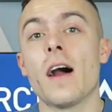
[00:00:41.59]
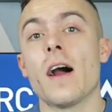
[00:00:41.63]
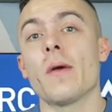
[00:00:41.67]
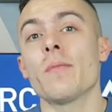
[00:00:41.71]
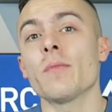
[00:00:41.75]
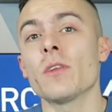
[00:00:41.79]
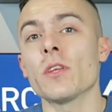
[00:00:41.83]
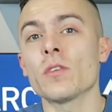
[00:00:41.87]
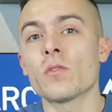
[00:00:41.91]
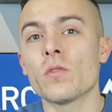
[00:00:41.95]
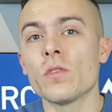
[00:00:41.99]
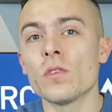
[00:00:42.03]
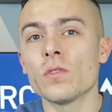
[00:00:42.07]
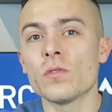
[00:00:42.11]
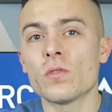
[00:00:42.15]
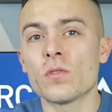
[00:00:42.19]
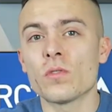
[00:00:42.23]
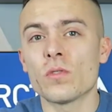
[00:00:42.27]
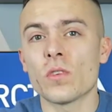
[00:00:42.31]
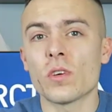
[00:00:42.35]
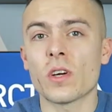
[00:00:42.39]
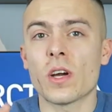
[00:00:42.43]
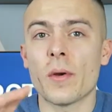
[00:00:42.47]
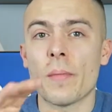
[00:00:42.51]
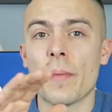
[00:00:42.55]
I'm not going
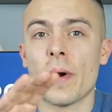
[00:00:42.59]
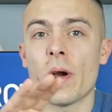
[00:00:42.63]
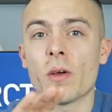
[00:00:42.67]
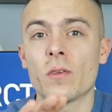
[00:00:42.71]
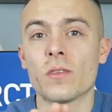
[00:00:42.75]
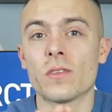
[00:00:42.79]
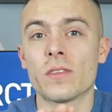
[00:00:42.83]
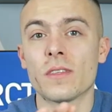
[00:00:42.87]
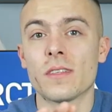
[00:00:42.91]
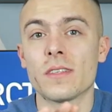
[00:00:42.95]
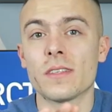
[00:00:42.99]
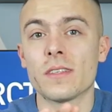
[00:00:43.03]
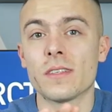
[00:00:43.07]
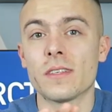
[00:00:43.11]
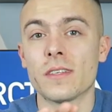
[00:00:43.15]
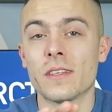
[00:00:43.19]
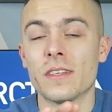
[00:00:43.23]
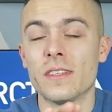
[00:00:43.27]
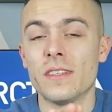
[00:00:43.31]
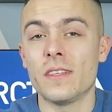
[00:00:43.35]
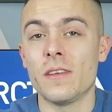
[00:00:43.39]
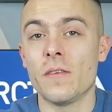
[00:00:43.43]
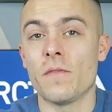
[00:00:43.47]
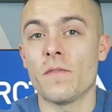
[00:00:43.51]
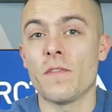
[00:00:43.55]
to talk about
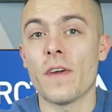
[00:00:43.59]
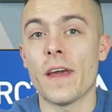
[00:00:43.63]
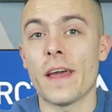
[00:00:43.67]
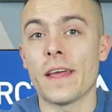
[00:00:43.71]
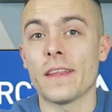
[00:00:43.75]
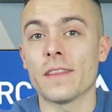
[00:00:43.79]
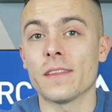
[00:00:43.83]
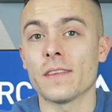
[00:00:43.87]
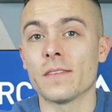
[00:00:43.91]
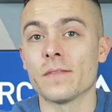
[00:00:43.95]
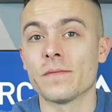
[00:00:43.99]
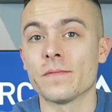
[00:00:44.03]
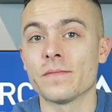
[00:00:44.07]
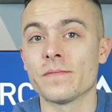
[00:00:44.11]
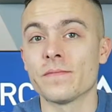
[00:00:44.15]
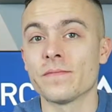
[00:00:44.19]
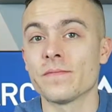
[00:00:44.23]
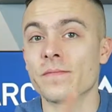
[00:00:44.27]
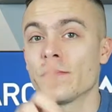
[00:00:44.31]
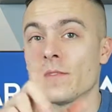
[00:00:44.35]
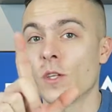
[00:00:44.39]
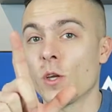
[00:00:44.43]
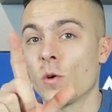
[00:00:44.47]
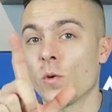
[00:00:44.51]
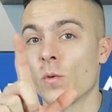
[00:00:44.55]
the fan,
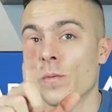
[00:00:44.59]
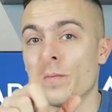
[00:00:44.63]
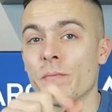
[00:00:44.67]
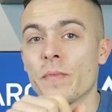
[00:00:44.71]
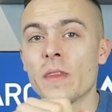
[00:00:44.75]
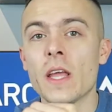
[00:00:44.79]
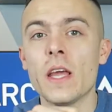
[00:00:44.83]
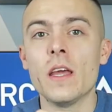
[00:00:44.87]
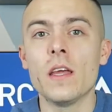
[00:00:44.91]
no.